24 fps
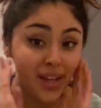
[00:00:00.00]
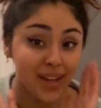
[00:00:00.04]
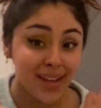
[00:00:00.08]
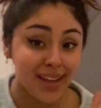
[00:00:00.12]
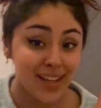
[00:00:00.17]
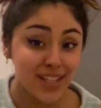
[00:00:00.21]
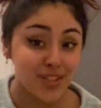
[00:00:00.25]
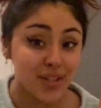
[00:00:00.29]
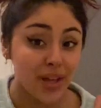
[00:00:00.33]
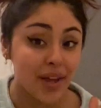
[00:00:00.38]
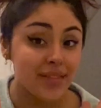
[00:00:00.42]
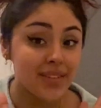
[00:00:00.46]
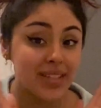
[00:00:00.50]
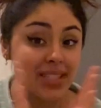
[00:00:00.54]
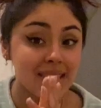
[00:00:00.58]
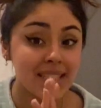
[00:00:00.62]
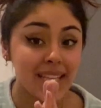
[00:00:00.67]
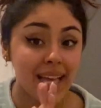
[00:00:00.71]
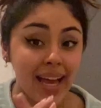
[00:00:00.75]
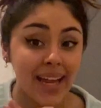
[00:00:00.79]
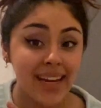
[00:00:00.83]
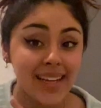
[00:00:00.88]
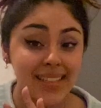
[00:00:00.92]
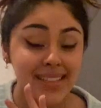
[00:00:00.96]
Okay, so I've
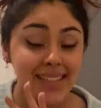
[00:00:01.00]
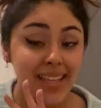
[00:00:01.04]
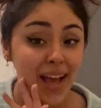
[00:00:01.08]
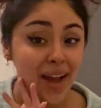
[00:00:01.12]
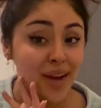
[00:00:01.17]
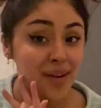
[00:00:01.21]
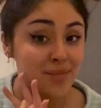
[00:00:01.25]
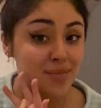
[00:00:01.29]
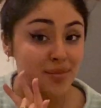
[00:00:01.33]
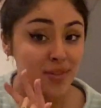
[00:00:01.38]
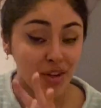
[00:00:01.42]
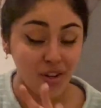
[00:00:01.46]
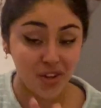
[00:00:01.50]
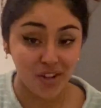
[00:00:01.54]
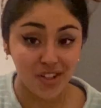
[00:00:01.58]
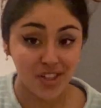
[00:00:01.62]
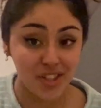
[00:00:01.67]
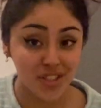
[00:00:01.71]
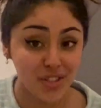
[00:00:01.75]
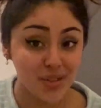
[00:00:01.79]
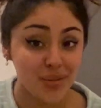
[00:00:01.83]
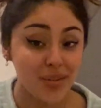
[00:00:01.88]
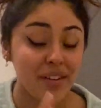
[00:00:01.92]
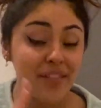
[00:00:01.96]
decided that I'm not
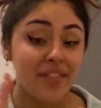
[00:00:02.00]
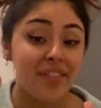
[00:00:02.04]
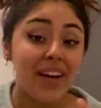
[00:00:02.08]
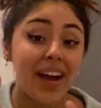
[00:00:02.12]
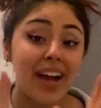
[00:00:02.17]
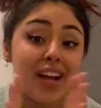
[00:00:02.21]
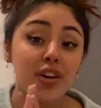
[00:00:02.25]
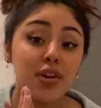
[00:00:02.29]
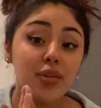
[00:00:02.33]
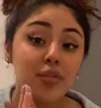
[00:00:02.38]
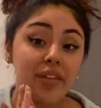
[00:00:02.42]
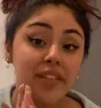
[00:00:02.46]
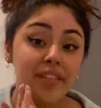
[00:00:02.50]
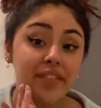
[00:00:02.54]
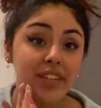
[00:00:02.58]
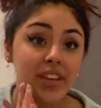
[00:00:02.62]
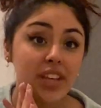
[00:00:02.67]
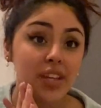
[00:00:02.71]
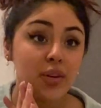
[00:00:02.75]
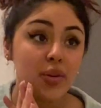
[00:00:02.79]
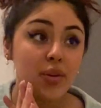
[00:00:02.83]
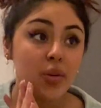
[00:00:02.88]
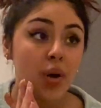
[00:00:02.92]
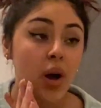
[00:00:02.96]
gonna do a final
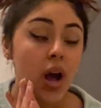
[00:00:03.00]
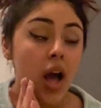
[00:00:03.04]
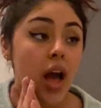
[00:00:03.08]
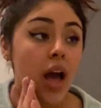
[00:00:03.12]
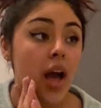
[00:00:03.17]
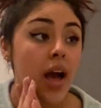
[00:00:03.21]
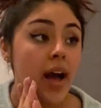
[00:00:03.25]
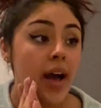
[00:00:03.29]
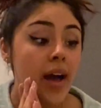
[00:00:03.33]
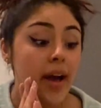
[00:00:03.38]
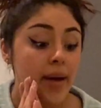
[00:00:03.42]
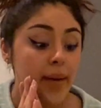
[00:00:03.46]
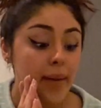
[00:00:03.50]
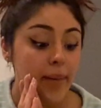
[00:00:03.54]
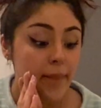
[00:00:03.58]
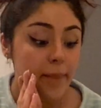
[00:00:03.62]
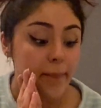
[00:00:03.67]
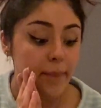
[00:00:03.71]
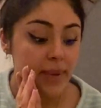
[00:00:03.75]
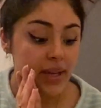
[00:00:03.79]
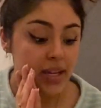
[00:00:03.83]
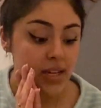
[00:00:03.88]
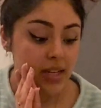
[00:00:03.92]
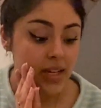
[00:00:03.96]
reveal
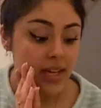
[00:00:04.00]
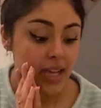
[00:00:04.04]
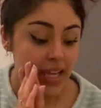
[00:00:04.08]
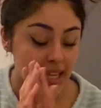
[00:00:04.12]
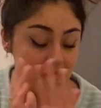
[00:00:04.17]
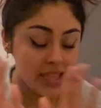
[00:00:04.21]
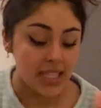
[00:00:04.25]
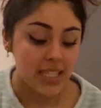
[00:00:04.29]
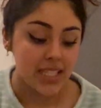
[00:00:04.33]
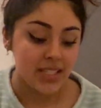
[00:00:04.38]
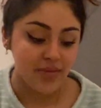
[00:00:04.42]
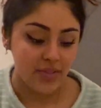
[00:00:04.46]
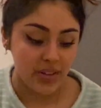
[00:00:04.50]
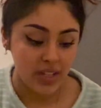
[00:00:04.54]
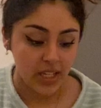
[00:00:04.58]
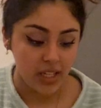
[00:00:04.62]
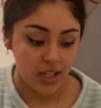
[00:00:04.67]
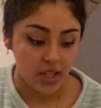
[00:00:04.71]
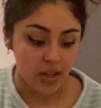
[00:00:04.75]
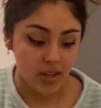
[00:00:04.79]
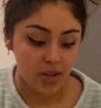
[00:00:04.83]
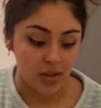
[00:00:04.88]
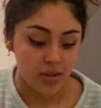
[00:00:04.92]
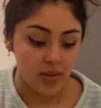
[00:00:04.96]
in this
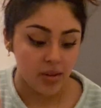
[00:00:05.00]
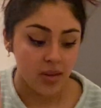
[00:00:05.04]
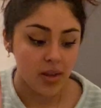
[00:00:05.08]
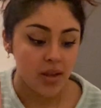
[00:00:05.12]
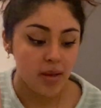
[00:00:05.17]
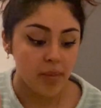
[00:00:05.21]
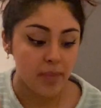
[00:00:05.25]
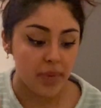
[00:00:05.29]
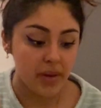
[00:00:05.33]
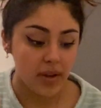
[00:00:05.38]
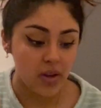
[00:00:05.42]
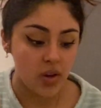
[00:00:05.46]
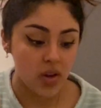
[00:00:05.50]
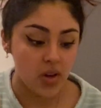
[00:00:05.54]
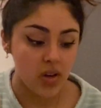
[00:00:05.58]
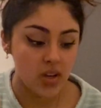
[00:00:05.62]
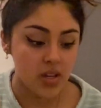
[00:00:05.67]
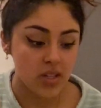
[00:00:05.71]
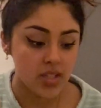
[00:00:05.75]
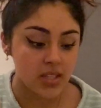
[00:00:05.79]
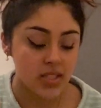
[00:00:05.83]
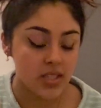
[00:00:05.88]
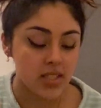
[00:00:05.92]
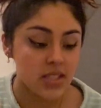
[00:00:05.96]
video
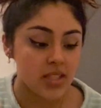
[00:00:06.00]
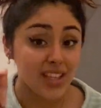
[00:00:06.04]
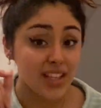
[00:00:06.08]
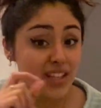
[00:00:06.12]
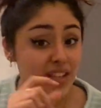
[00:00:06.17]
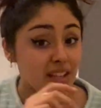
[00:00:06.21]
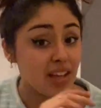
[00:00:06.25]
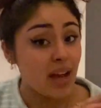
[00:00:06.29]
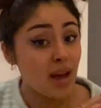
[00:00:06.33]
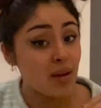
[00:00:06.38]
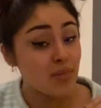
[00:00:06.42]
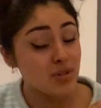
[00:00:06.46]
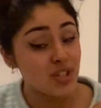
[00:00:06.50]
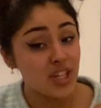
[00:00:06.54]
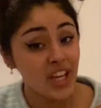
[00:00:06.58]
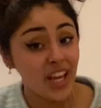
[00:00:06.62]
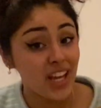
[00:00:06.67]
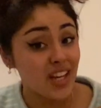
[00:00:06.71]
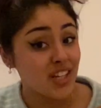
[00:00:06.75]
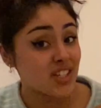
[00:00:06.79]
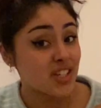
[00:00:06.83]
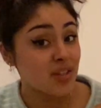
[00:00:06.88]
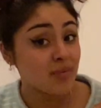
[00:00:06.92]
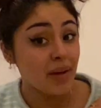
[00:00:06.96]
because I'm
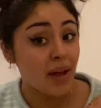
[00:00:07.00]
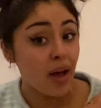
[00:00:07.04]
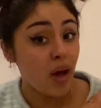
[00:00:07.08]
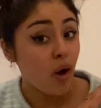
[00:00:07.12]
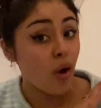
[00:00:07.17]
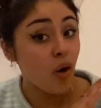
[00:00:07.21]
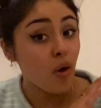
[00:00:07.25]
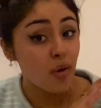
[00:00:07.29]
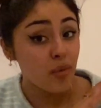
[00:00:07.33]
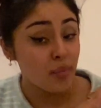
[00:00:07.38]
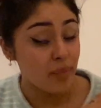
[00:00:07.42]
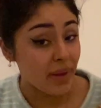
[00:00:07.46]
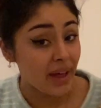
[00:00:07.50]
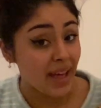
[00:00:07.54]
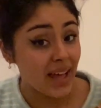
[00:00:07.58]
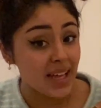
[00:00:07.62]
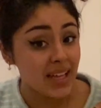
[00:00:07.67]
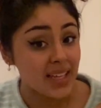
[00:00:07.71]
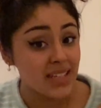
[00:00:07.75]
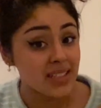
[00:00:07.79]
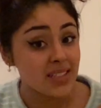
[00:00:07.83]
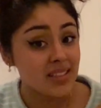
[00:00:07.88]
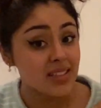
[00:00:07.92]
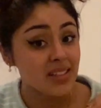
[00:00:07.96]
changing my whole
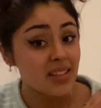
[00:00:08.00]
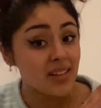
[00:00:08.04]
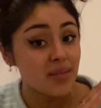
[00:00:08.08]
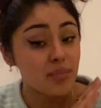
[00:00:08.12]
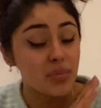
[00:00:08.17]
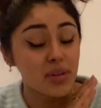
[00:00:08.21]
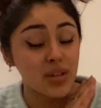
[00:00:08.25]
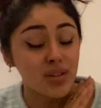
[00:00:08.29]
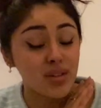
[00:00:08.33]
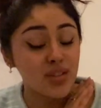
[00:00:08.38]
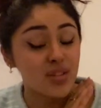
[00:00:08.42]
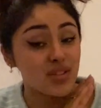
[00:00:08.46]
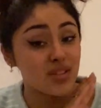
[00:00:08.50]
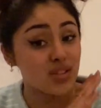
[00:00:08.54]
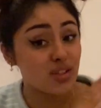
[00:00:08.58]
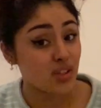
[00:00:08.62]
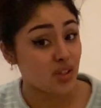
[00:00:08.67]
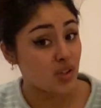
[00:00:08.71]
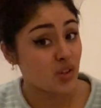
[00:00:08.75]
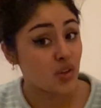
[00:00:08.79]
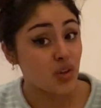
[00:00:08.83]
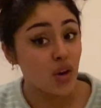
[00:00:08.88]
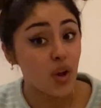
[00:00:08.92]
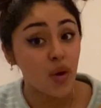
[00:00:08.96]
bed because
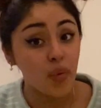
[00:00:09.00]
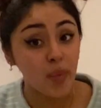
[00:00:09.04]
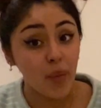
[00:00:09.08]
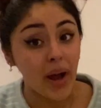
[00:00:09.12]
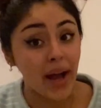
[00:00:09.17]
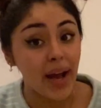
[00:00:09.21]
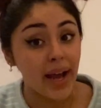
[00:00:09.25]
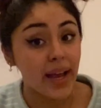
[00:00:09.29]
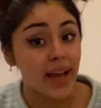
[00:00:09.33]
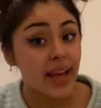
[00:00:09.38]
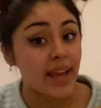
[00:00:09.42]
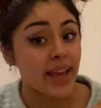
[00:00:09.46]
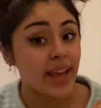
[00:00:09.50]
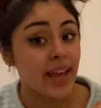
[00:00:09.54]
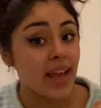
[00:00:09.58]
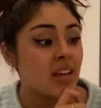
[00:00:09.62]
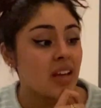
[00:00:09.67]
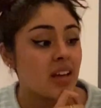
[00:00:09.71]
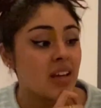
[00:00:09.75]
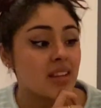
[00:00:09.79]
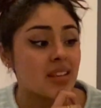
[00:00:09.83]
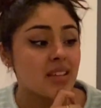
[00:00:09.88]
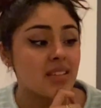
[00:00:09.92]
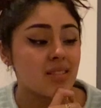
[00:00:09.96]
you know why.
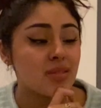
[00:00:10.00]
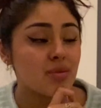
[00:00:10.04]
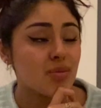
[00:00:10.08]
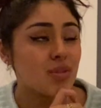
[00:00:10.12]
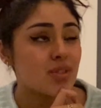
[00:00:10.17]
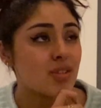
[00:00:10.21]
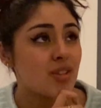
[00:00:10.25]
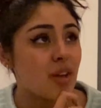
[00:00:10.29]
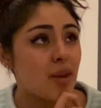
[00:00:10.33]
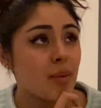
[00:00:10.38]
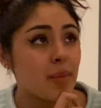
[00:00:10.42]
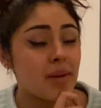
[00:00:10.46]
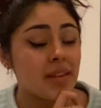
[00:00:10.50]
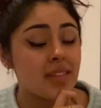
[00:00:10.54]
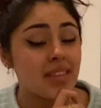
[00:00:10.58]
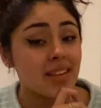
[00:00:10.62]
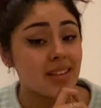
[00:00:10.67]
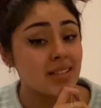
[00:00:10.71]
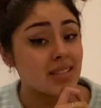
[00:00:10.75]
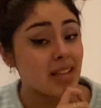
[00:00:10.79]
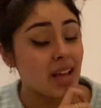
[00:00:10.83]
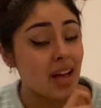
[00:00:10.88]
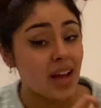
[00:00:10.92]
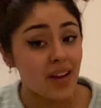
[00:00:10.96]
There's still so many
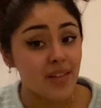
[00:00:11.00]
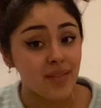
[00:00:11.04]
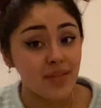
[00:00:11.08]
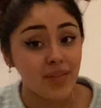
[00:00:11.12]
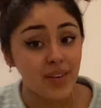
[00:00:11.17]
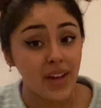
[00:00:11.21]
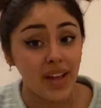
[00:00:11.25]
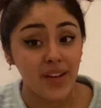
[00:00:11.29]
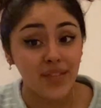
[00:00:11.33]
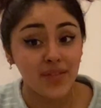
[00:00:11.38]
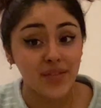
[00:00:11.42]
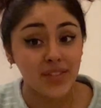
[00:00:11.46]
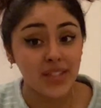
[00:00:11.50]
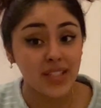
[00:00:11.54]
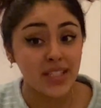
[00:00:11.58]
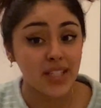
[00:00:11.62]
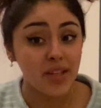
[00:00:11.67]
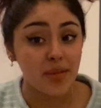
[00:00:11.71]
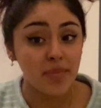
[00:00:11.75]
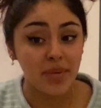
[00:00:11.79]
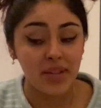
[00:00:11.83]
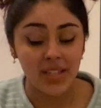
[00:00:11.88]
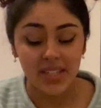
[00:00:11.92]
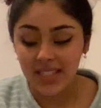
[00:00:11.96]
things that have left
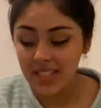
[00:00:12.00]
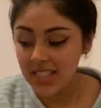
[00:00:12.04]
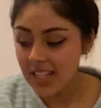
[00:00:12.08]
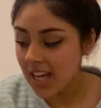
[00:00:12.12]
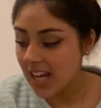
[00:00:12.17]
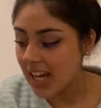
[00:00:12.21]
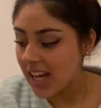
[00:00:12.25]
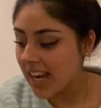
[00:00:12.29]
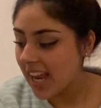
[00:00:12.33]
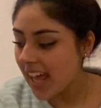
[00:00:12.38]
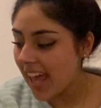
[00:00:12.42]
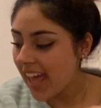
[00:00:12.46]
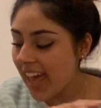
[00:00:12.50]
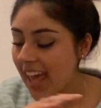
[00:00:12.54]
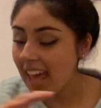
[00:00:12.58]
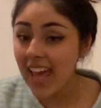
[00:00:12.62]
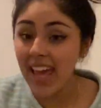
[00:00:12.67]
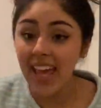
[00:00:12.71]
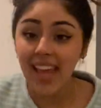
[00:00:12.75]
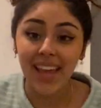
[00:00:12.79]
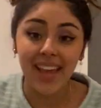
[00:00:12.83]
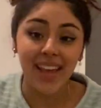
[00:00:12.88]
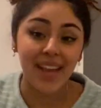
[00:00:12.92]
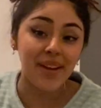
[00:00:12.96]
to be done.
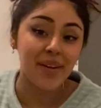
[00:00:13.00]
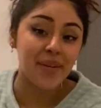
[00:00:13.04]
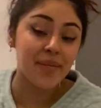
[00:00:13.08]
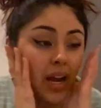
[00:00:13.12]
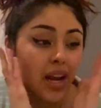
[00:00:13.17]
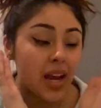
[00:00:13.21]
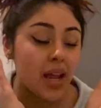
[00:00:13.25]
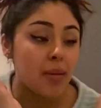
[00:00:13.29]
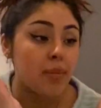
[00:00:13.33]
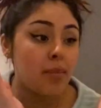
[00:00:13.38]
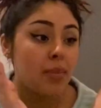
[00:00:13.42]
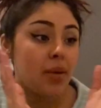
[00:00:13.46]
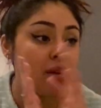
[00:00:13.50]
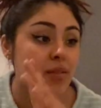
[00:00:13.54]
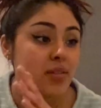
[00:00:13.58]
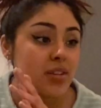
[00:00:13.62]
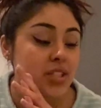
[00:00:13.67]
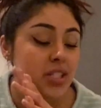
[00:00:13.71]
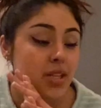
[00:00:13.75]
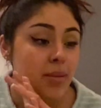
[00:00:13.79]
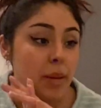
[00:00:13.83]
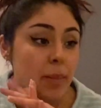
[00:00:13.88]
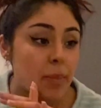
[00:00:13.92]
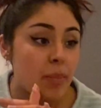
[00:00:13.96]
Hey, like
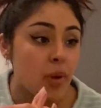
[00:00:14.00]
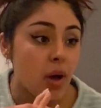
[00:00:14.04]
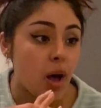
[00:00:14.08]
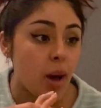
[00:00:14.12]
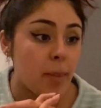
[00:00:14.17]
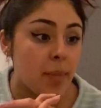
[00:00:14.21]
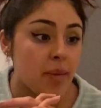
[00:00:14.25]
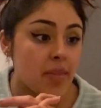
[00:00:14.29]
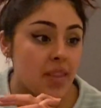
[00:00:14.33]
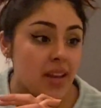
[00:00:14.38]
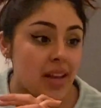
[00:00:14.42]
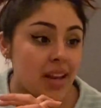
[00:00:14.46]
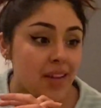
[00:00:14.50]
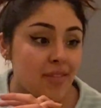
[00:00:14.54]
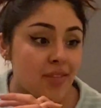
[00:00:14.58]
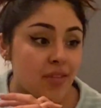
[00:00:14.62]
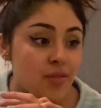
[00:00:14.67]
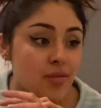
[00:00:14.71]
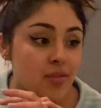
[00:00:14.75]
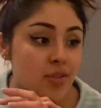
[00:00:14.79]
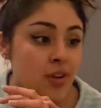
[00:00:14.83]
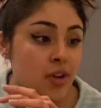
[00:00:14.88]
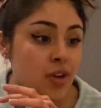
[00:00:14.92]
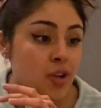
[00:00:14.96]
mirrors to be put up in the
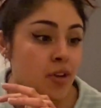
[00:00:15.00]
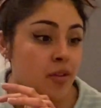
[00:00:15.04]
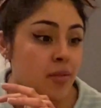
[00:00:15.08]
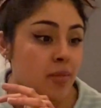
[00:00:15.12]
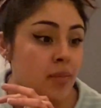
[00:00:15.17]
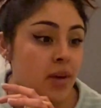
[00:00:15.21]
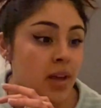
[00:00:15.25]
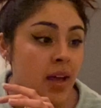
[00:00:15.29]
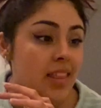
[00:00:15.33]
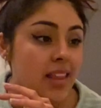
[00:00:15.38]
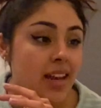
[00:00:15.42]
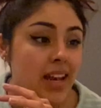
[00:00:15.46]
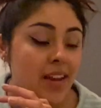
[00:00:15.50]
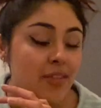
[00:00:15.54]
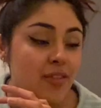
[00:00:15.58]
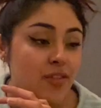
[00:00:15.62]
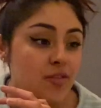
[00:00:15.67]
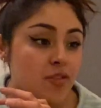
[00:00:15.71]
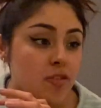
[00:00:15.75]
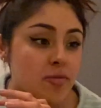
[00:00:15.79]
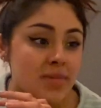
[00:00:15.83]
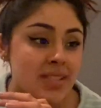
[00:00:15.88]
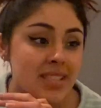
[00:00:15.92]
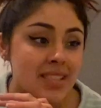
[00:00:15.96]
living room. The
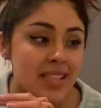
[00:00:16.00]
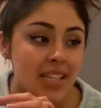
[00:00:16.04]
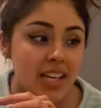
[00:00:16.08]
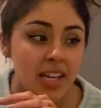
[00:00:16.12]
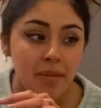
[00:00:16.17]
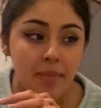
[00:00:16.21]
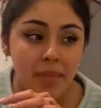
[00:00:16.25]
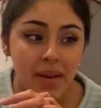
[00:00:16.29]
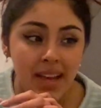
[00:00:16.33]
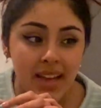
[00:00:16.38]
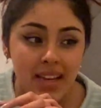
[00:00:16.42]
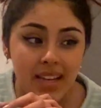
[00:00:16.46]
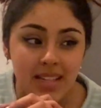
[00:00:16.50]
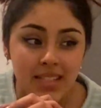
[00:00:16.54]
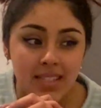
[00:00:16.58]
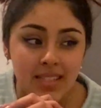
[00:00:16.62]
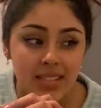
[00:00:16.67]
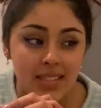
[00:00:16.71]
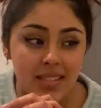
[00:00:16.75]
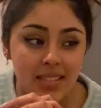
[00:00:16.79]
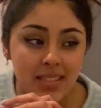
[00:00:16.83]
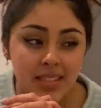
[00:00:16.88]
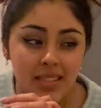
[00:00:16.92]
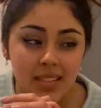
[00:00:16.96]
living room is still a
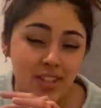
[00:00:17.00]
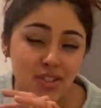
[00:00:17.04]
mess.